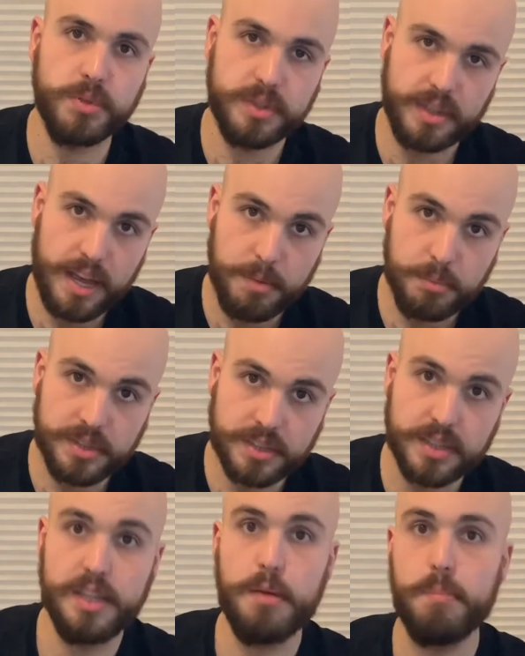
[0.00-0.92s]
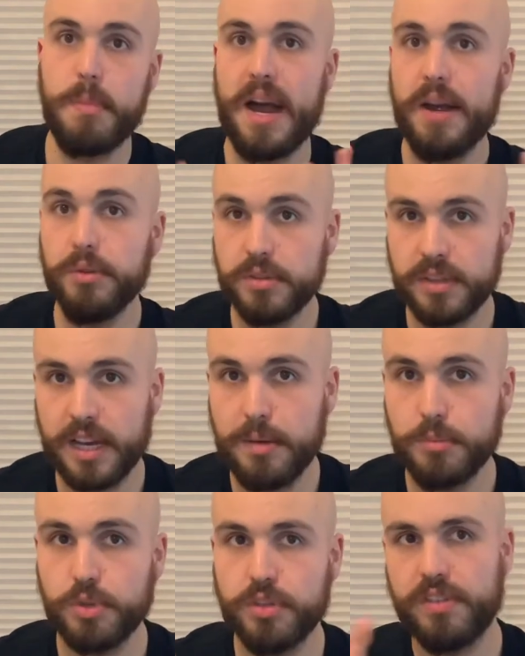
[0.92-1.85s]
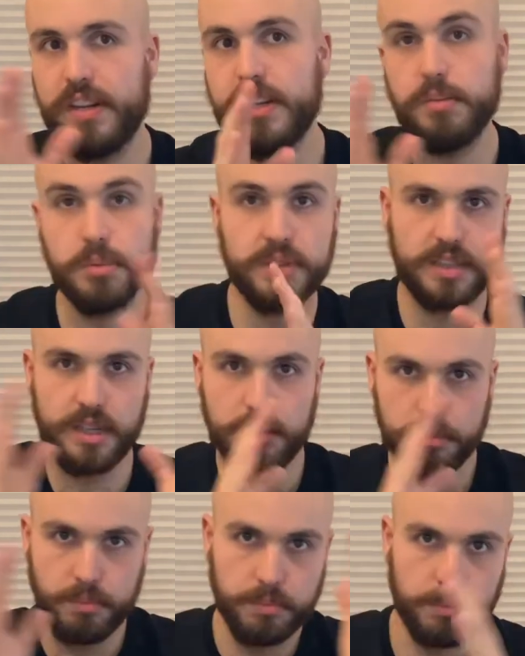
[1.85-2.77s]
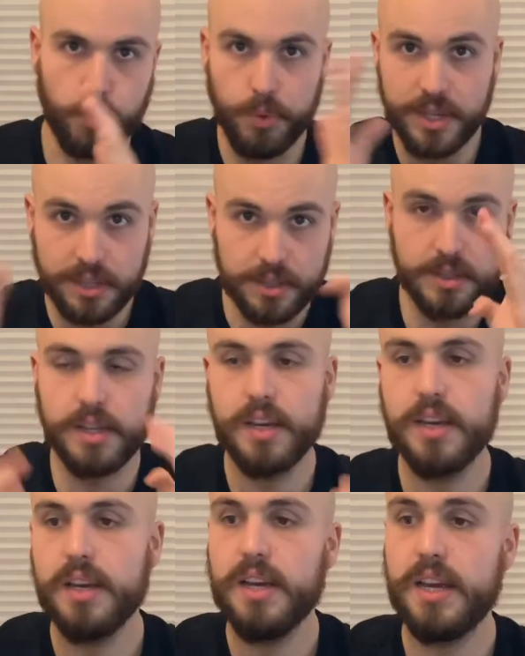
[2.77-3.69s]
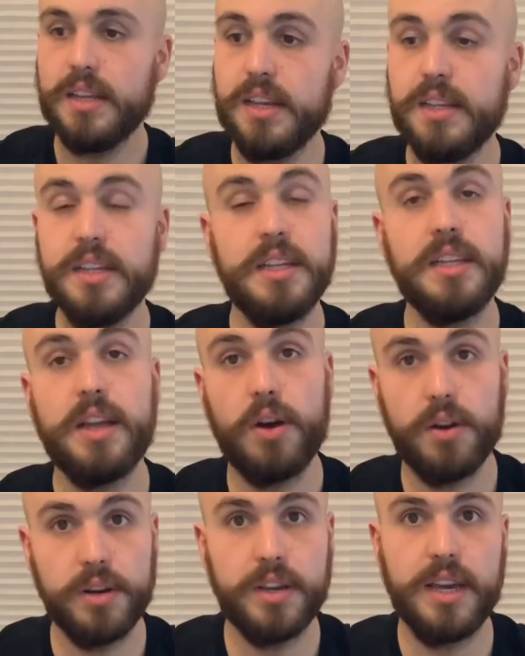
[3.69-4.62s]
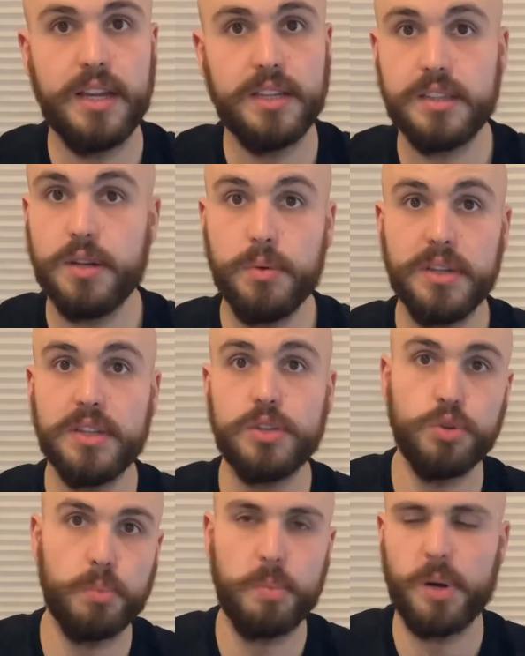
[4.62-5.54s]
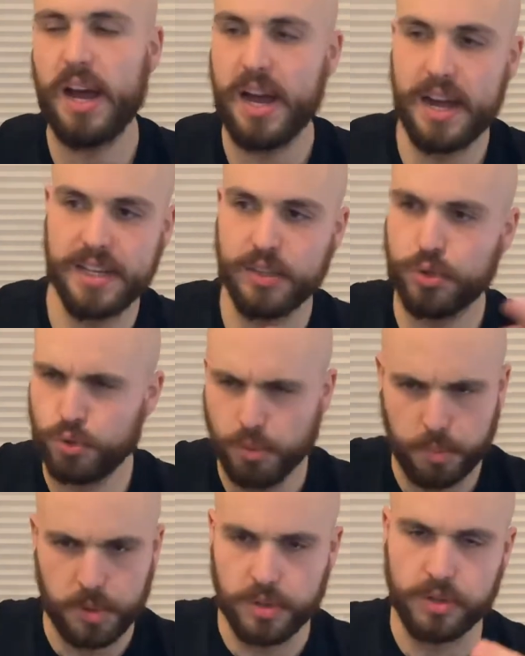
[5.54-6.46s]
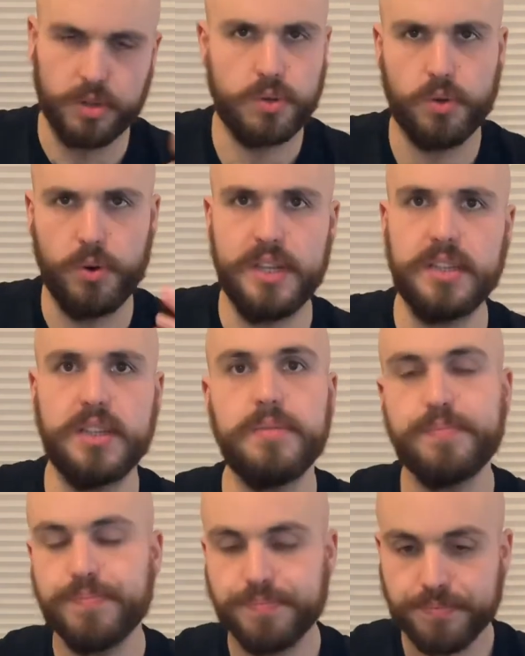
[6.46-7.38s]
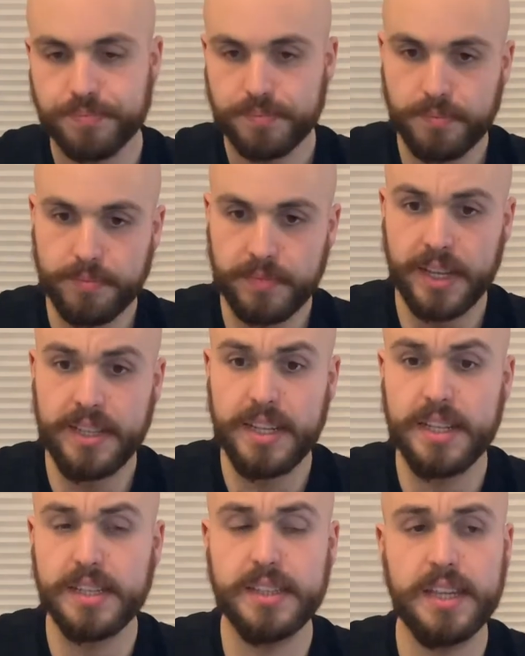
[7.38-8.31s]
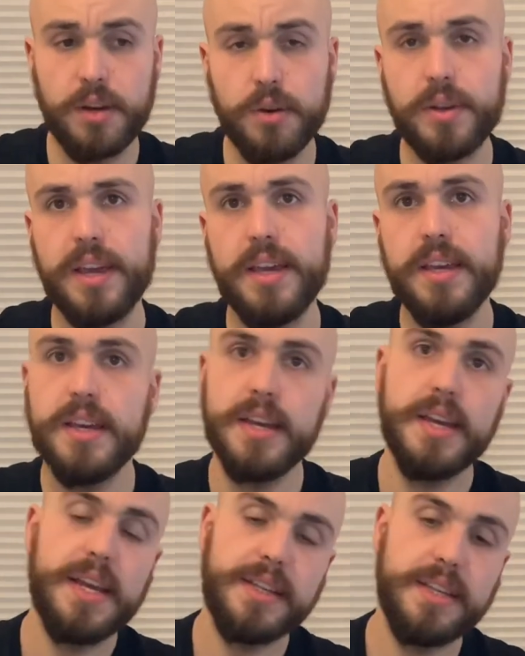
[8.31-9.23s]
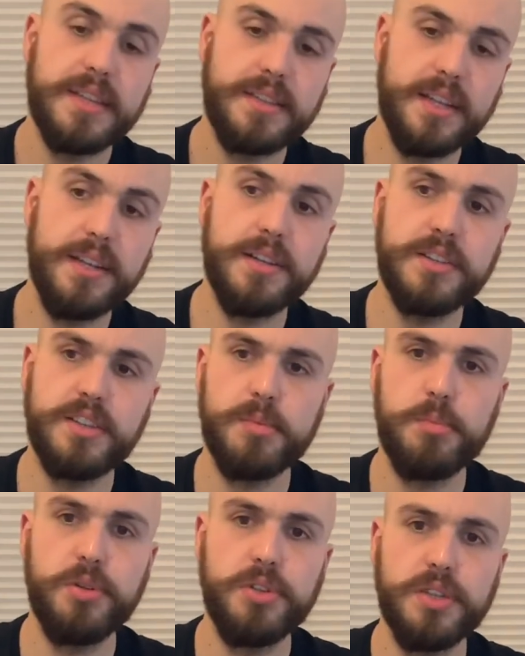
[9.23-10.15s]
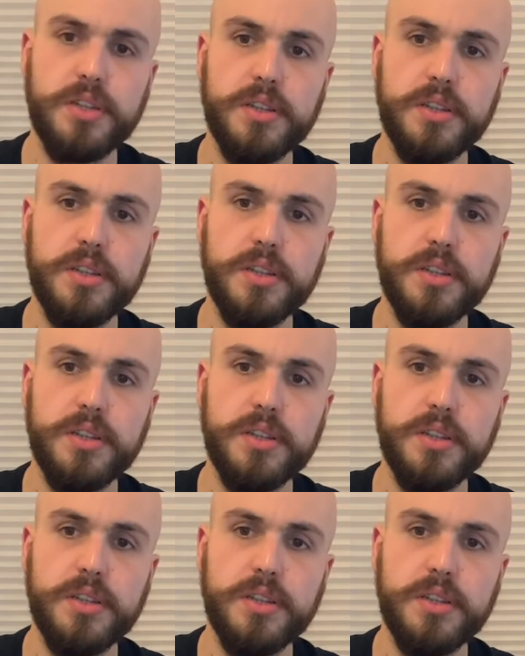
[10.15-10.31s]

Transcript: times, the mild times with a little some wind, and then in the hurricanes, the wind is super high and super crazy. And then he say, okay, in the standard distribution